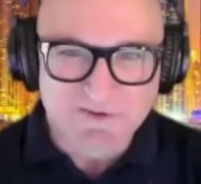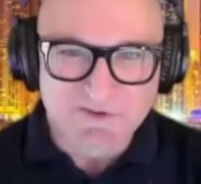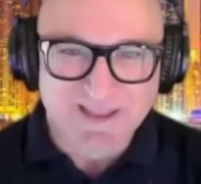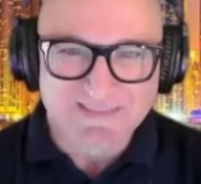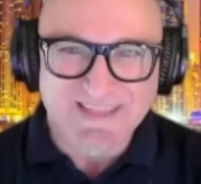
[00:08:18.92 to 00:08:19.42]

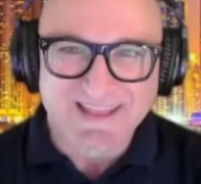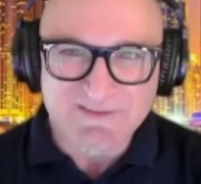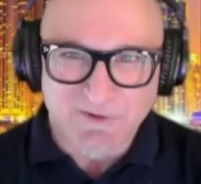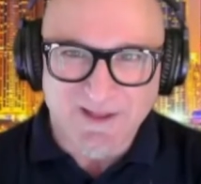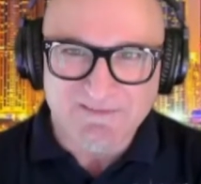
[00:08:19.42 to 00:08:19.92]
in
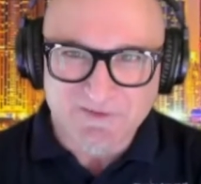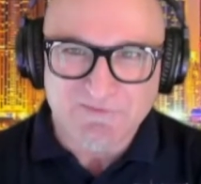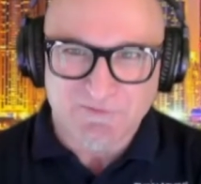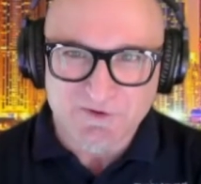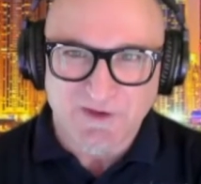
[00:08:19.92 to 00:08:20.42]
your, because
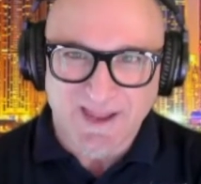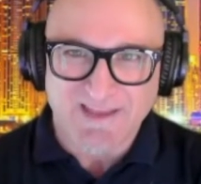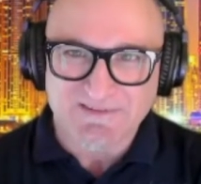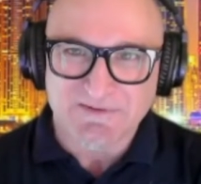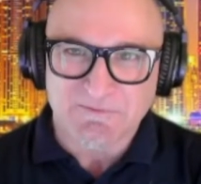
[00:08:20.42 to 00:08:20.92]
for your
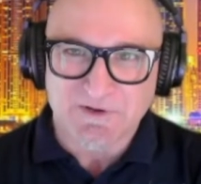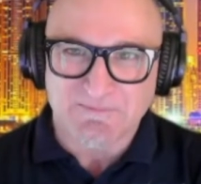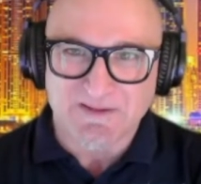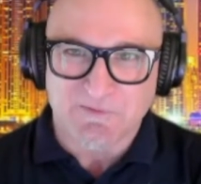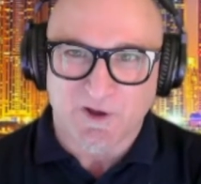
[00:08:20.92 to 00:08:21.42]
age, I mean, it would have
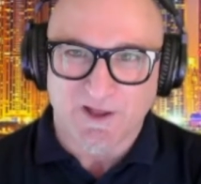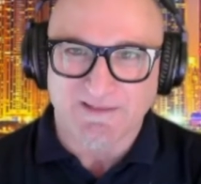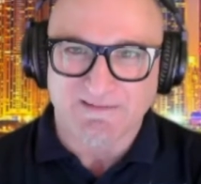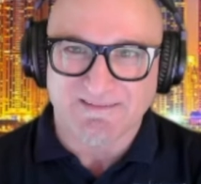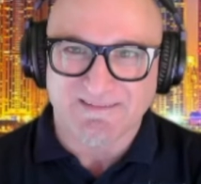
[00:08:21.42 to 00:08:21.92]
been quite
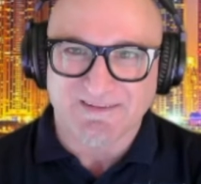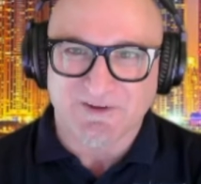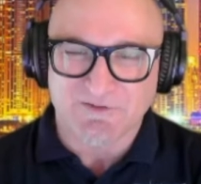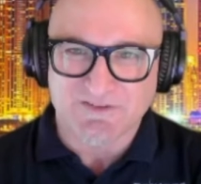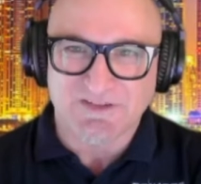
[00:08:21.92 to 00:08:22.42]

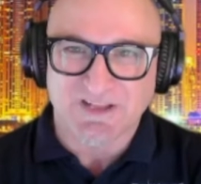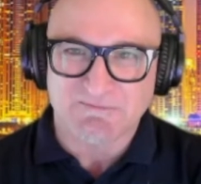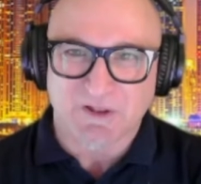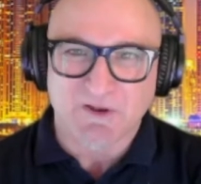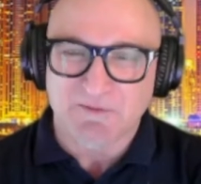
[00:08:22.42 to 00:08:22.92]
yeah,
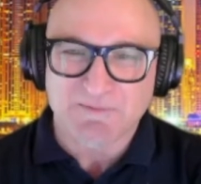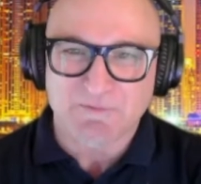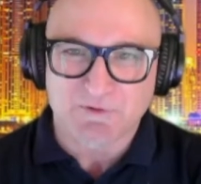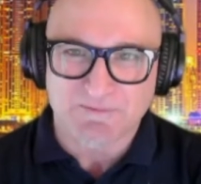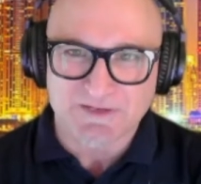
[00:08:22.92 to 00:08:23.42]
a lot of people
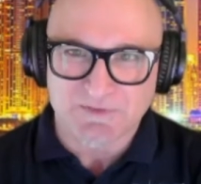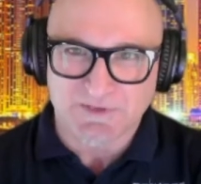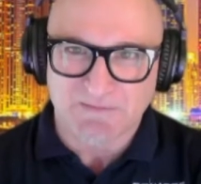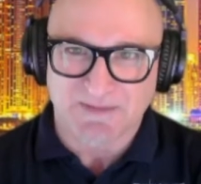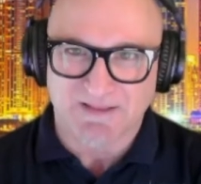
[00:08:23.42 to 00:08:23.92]
wouldn't have been
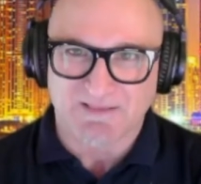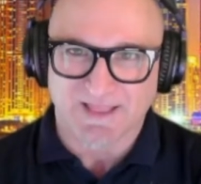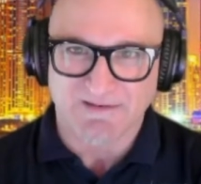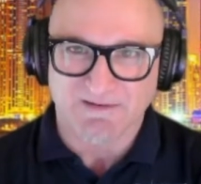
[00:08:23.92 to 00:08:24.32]
doing it back then.